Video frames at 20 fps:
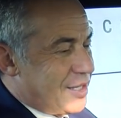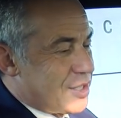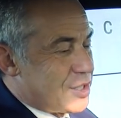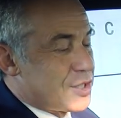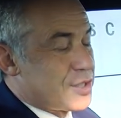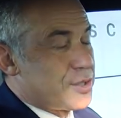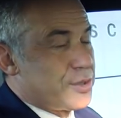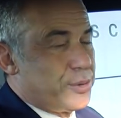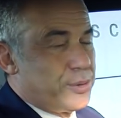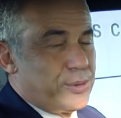
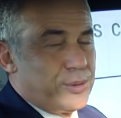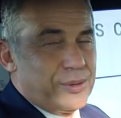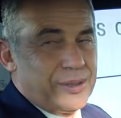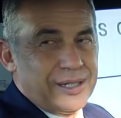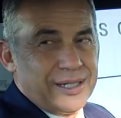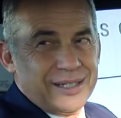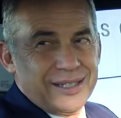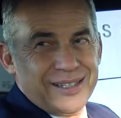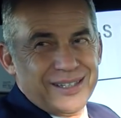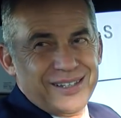soul
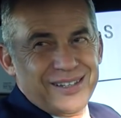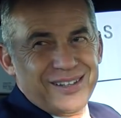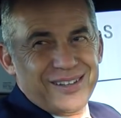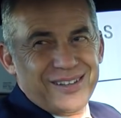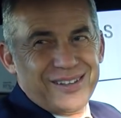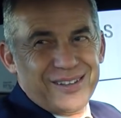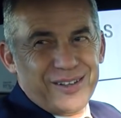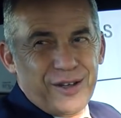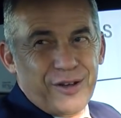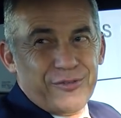
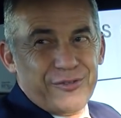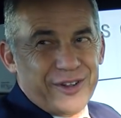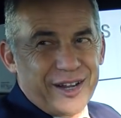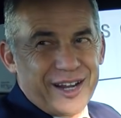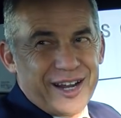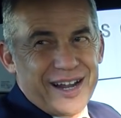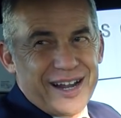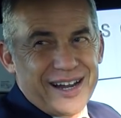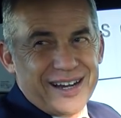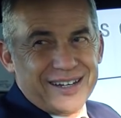of the
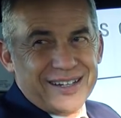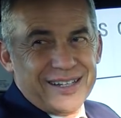car.